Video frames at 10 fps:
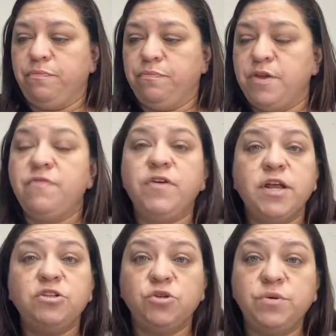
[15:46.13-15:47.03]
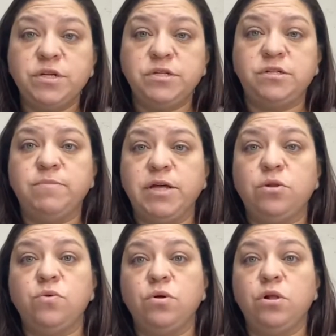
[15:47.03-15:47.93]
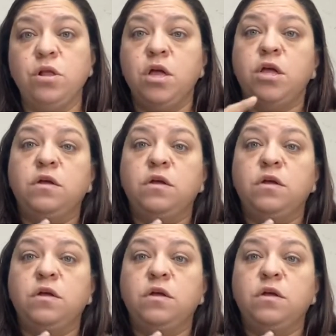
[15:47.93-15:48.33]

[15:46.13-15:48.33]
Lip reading: then I donated to my local